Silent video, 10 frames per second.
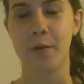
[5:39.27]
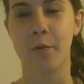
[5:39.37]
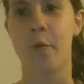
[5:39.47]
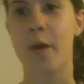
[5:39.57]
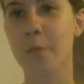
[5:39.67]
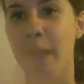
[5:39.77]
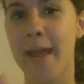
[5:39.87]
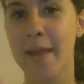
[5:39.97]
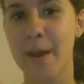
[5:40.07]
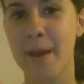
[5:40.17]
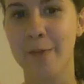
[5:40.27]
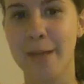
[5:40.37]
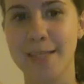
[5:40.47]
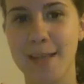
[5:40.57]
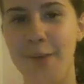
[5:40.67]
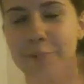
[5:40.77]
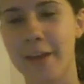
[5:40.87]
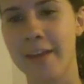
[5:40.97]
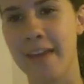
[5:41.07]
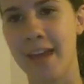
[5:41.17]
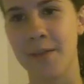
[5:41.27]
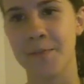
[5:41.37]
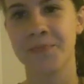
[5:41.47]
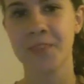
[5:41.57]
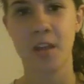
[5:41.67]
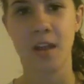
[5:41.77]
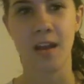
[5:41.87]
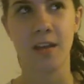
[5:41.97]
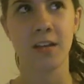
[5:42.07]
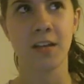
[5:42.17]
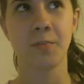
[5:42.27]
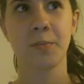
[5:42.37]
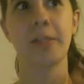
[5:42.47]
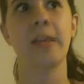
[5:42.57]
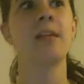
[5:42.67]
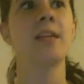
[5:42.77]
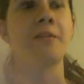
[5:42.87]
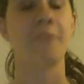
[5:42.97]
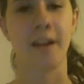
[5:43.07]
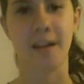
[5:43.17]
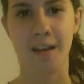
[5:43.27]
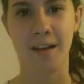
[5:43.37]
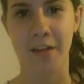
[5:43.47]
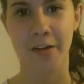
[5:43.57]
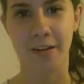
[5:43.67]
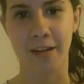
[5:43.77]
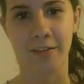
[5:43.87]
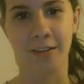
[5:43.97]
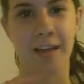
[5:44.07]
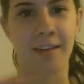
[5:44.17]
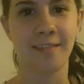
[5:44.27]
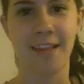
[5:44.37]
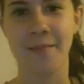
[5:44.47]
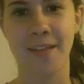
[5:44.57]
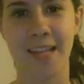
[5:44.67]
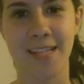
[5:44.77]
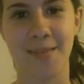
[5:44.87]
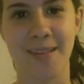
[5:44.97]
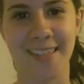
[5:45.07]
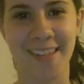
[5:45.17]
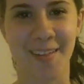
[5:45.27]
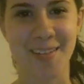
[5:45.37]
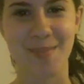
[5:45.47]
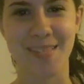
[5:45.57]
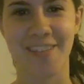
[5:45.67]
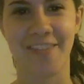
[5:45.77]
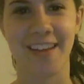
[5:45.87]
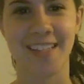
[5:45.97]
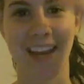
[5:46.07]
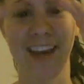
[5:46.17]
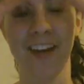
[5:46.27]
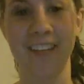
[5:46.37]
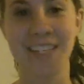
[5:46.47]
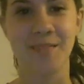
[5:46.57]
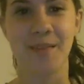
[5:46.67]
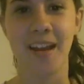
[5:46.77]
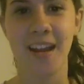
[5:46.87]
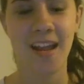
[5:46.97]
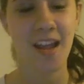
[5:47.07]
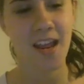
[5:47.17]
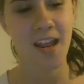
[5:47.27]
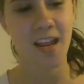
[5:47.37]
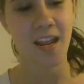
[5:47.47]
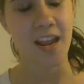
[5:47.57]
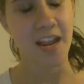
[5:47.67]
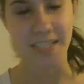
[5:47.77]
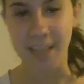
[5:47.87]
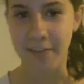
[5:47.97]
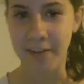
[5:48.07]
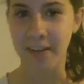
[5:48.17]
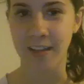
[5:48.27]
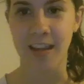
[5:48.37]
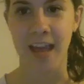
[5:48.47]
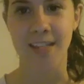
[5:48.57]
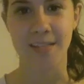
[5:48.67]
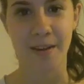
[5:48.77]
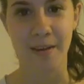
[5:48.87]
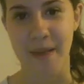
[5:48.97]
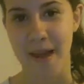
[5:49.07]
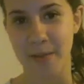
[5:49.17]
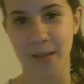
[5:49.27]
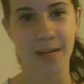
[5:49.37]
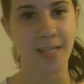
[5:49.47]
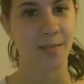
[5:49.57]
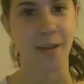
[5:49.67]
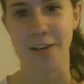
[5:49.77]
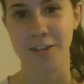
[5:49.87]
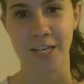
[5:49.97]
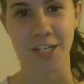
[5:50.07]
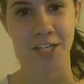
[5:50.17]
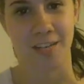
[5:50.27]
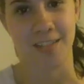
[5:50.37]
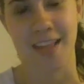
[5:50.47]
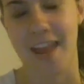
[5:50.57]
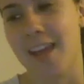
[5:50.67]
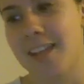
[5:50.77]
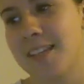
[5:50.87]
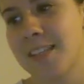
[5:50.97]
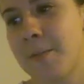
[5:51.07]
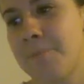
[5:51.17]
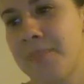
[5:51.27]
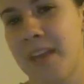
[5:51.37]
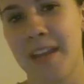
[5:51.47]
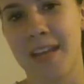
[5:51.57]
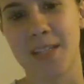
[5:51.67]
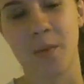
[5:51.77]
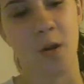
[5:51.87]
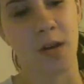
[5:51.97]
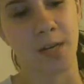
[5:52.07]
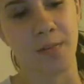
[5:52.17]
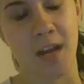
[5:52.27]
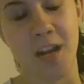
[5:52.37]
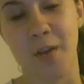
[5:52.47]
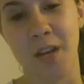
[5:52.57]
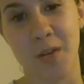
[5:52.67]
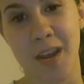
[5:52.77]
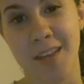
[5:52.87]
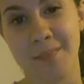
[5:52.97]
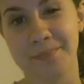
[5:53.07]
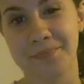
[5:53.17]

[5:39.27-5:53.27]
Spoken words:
one way about myself and then completely different on another level. And I mean, that's basically all the specifics I can go into, but it definitely had some incompatibilities, some contradictions, and I guess I woke up not knowing who I am.